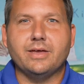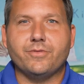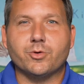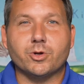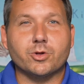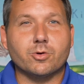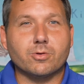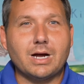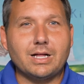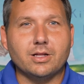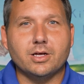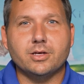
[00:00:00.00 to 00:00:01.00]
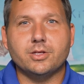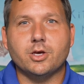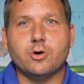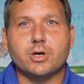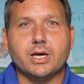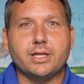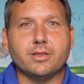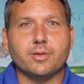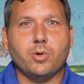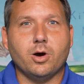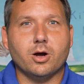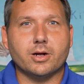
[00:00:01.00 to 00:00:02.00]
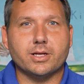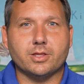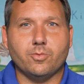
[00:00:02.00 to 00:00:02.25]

If you're in Corolla, yoga in the park at the